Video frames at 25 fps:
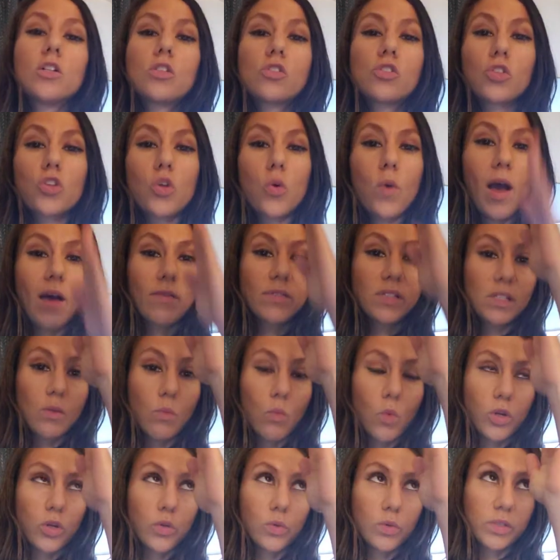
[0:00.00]
So you have
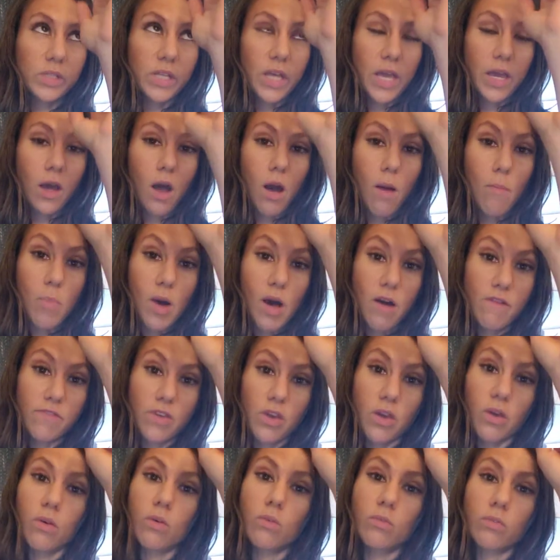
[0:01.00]
someone who's like above
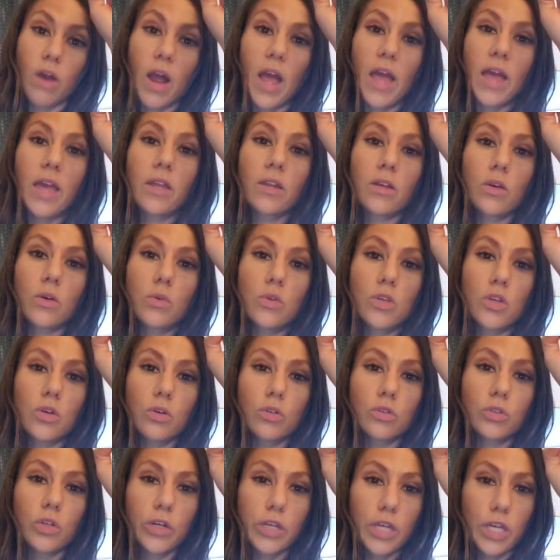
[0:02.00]
you, right, who
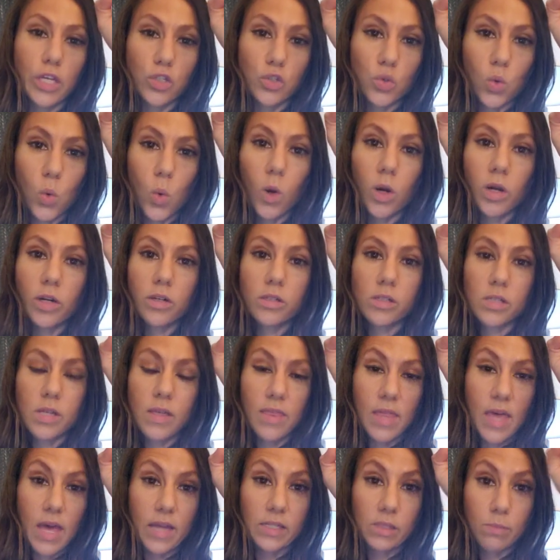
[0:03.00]
you're looking towards,
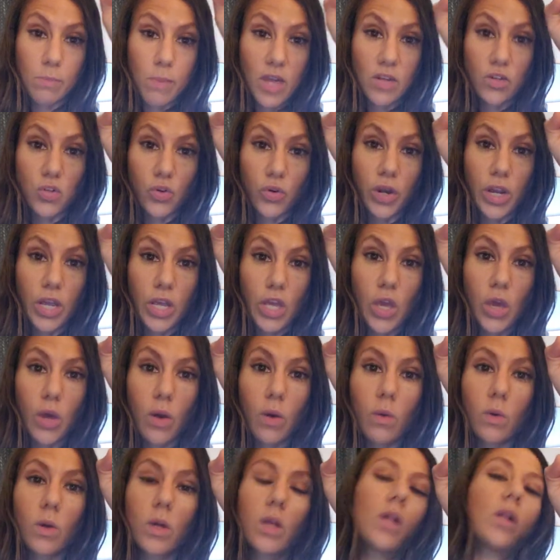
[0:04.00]
and that's mentoring
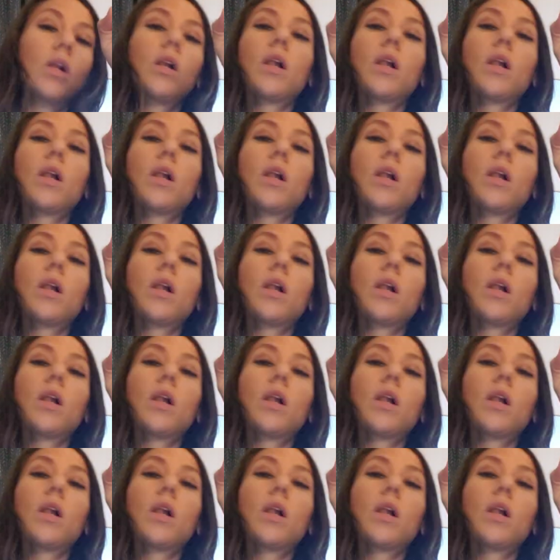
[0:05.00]
you.